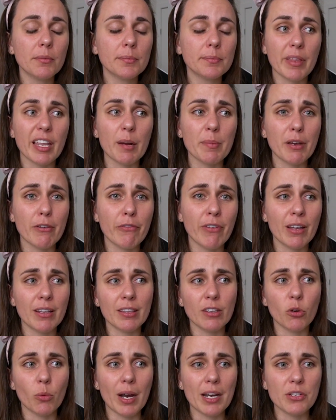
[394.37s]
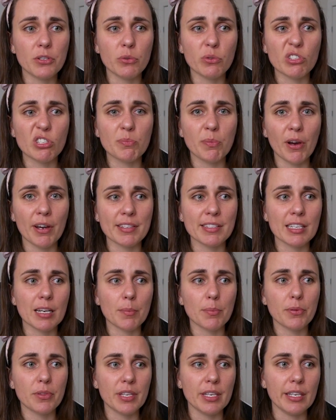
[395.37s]
But that'll be a fun little way to spice
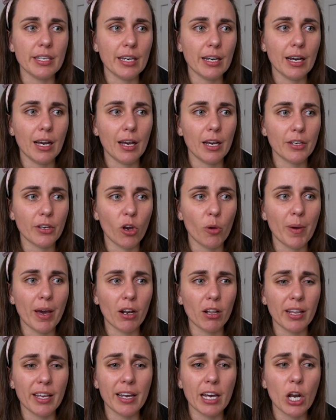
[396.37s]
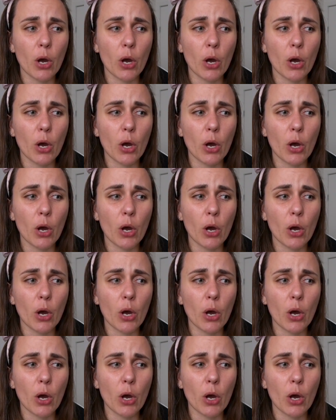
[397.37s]
up the uh, Go Battle League.